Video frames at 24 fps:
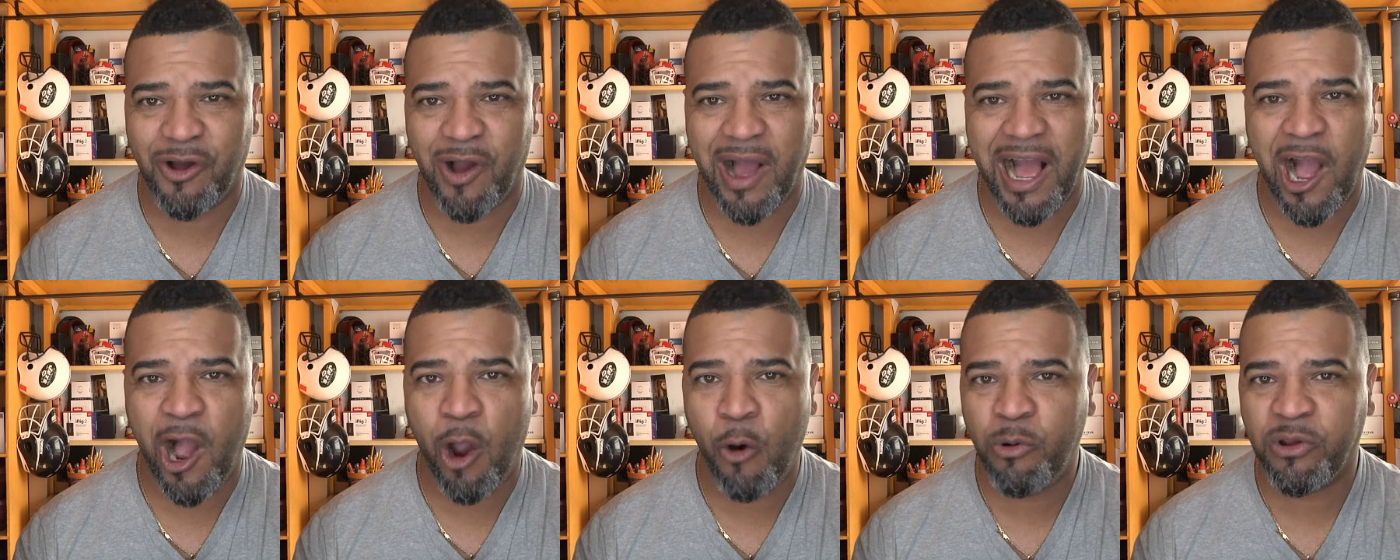
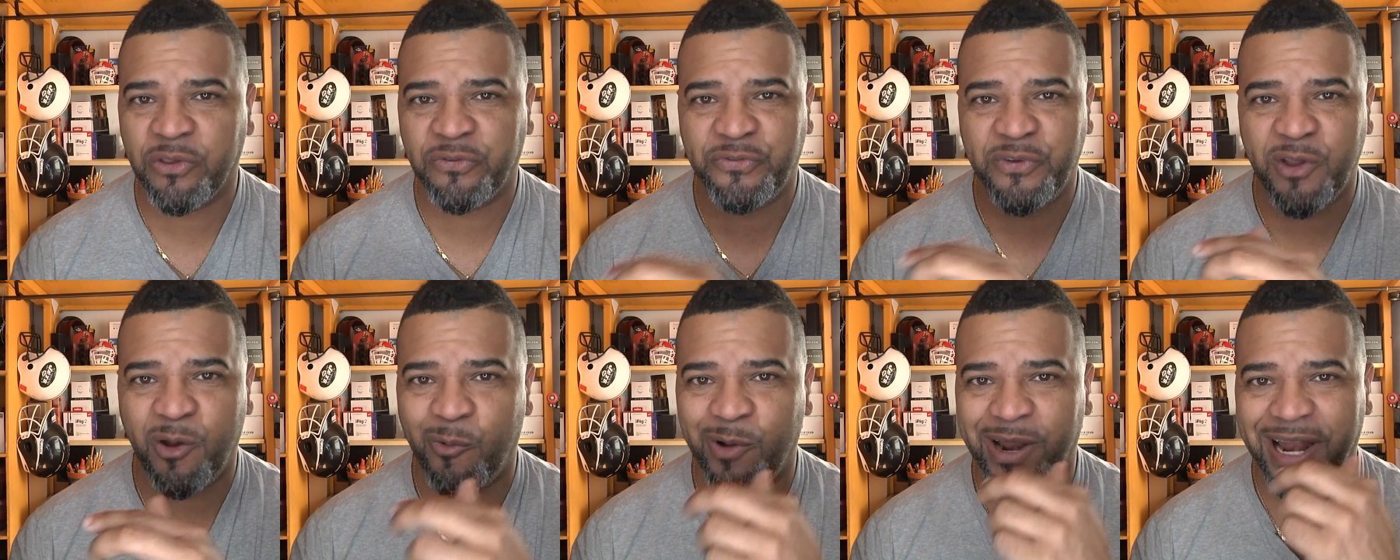always
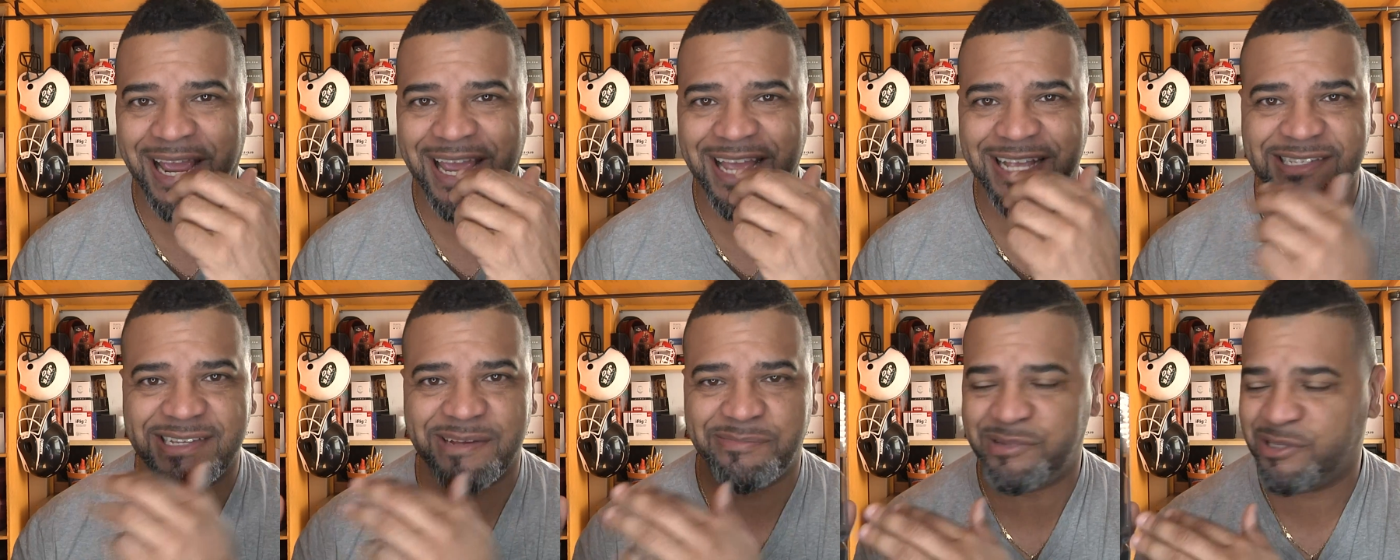feel when I
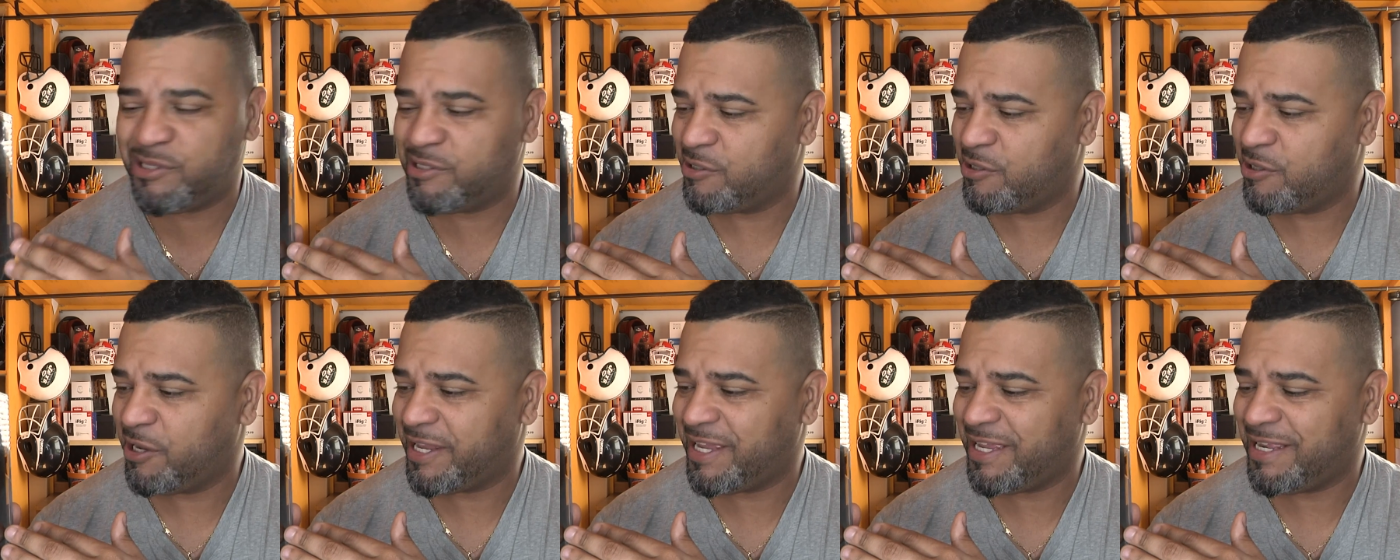get
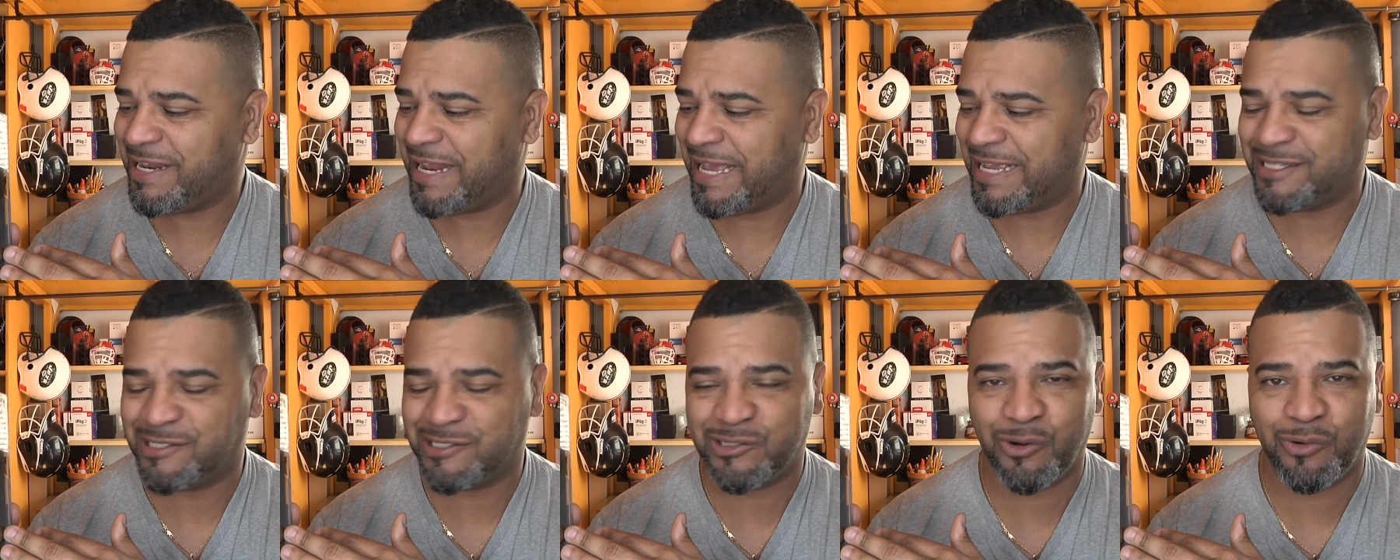something looking
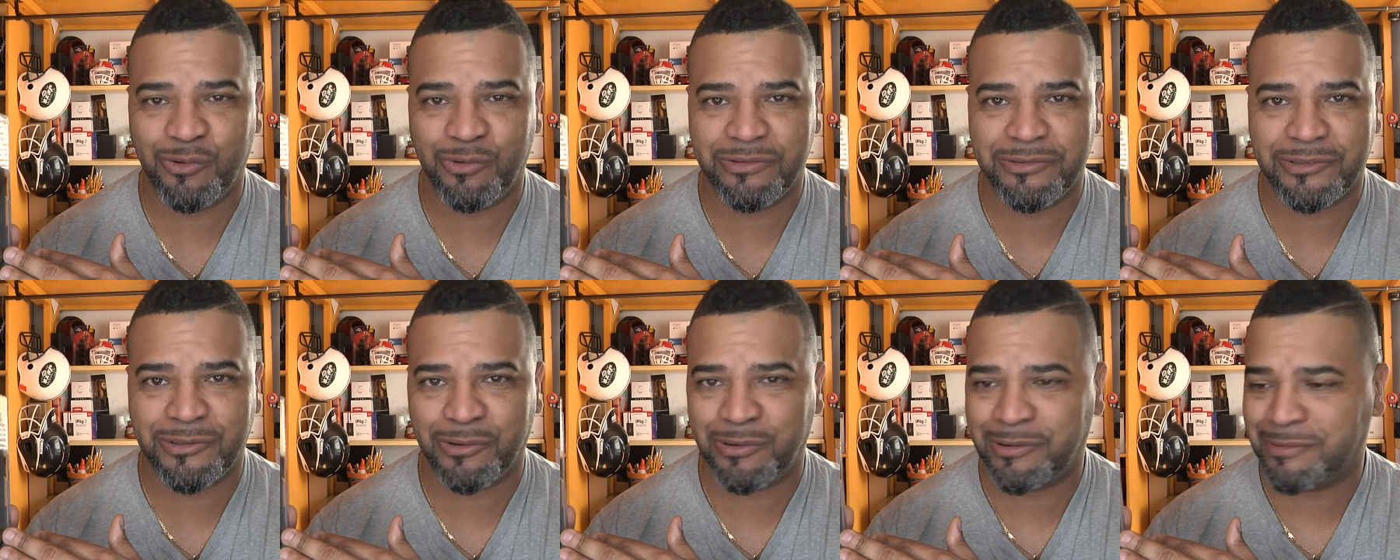like so